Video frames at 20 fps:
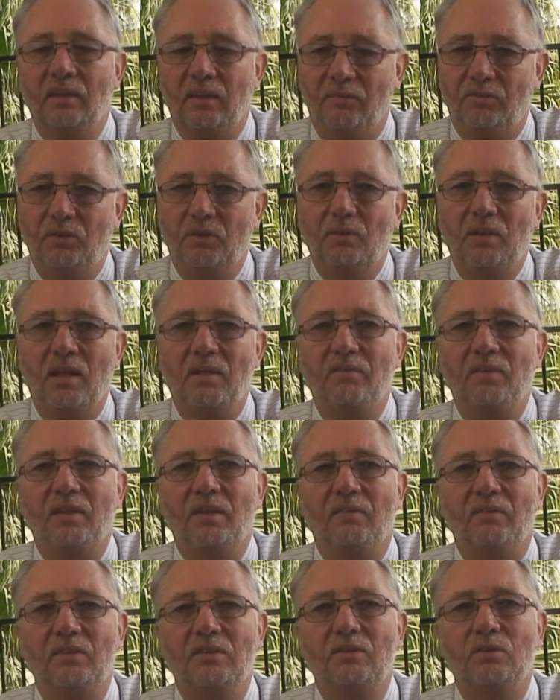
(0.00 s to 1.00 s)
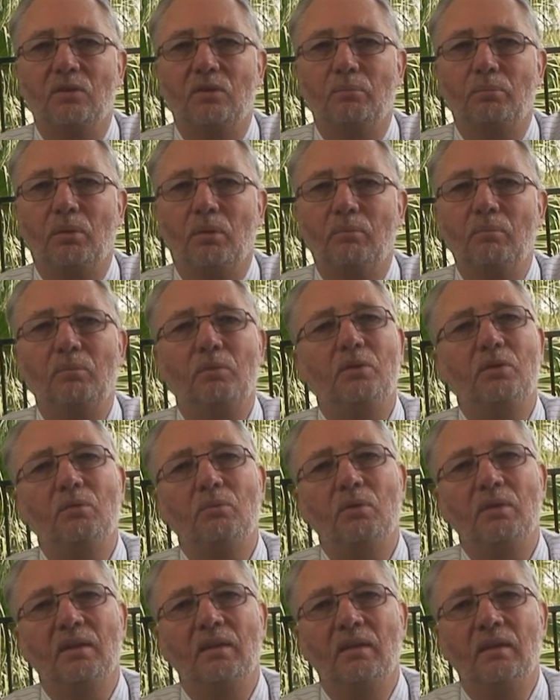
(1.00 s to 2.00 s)
If you have any of this sort of problem, or
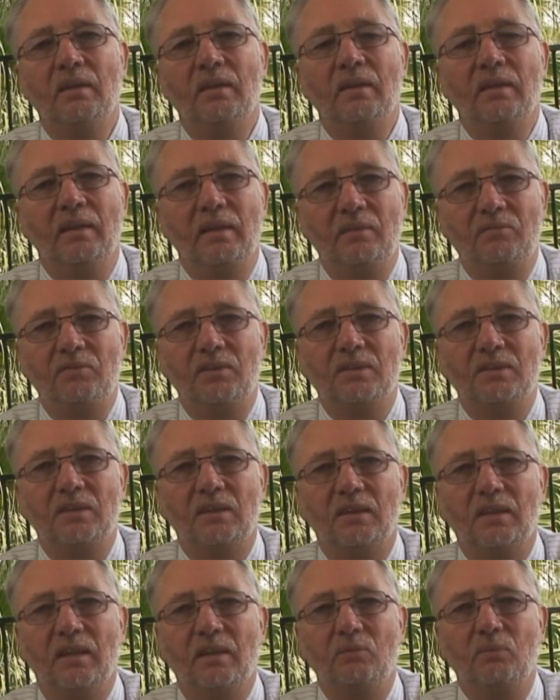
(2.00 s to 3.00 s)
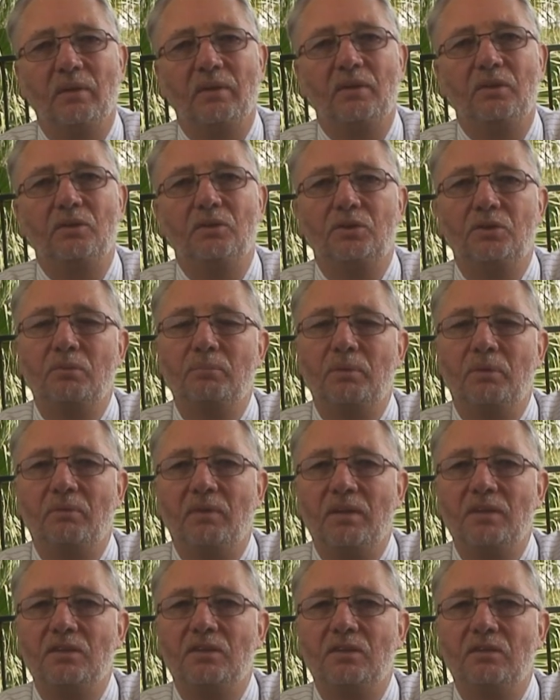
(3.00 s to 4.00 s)
you want to investigate whether you should be
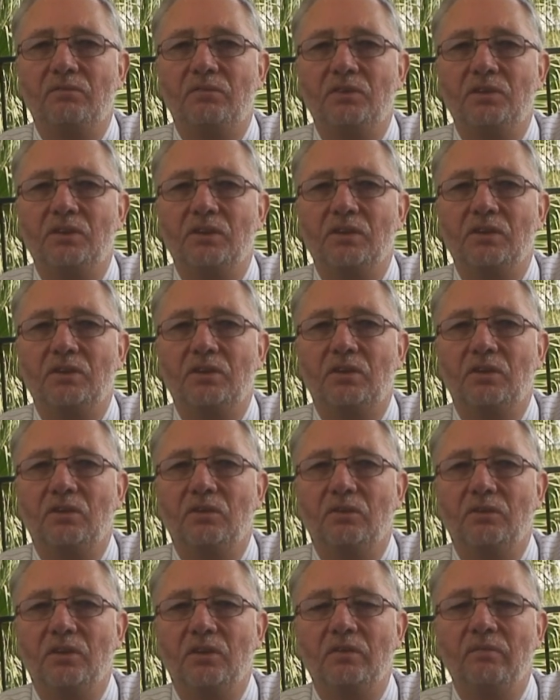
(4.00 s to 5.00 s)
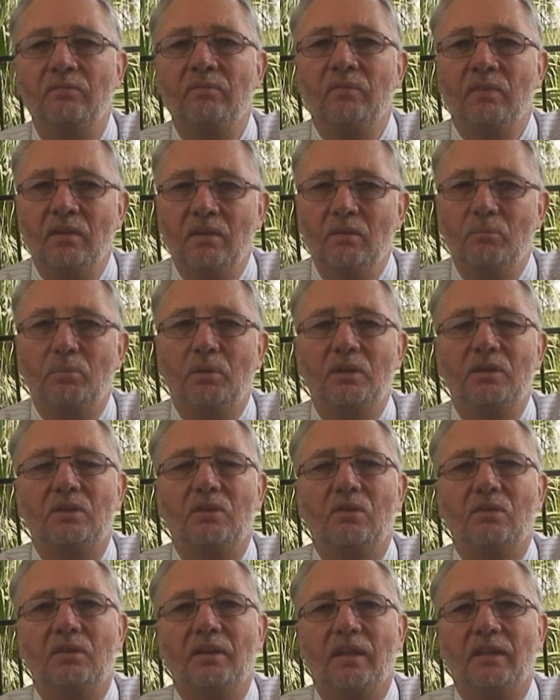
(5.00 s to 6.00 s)
registered for GST or not, please
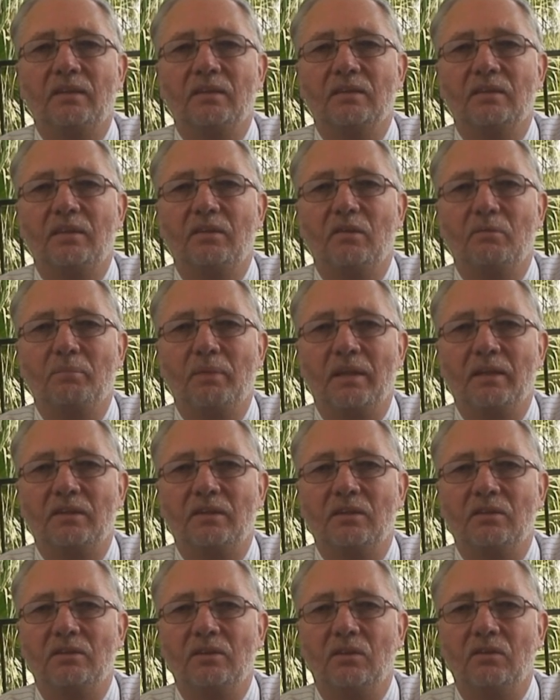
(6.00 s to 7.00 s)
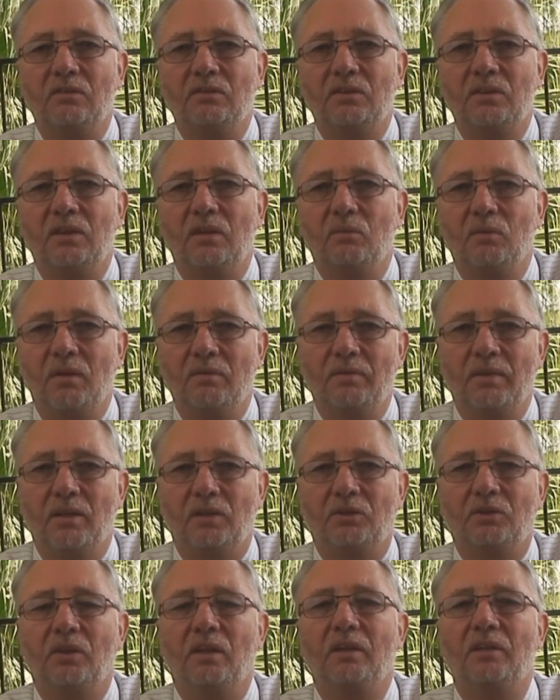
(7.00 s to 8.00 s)
contact us here at Banks Consultancy, and one of
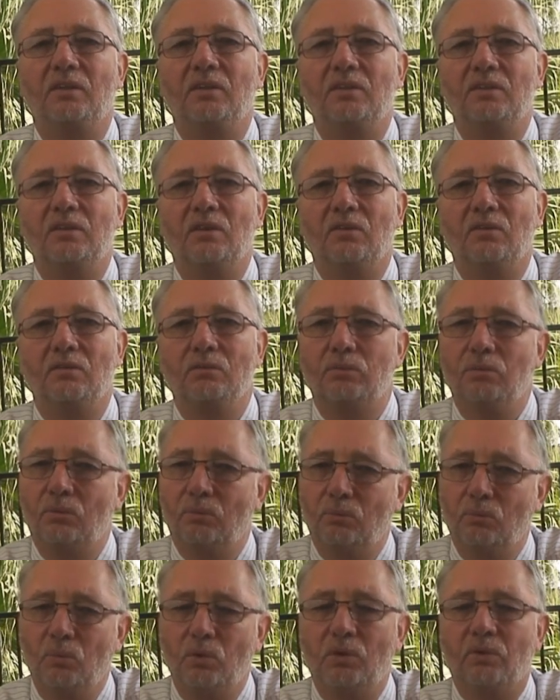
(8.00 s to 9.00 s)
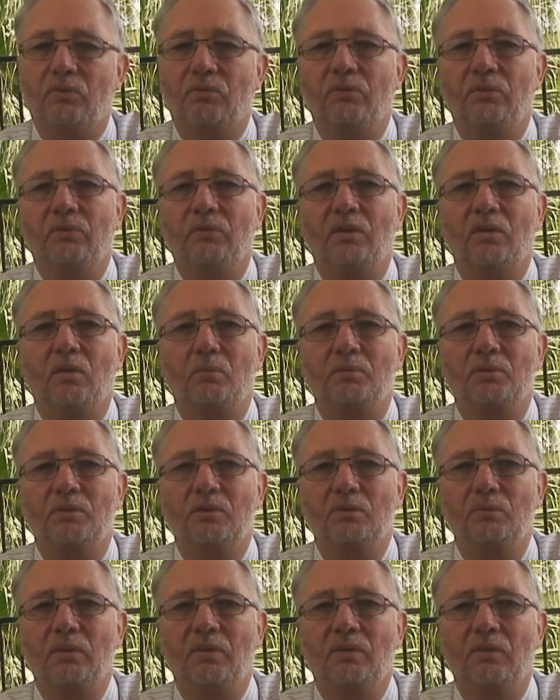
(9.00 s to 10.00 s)
our trained consultants will work through the
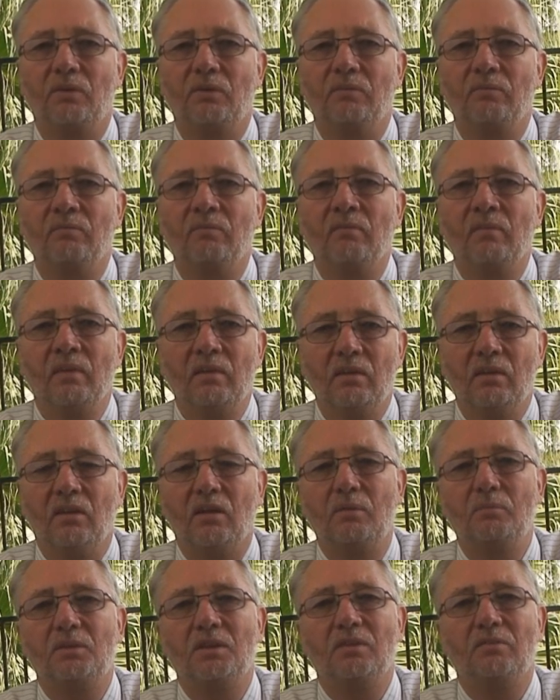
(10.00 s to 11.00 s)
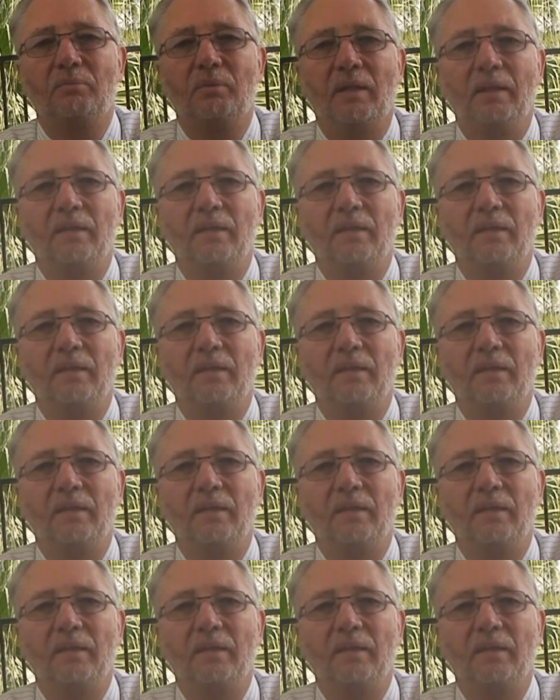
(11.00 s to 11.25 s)
options with you. I'm Jeff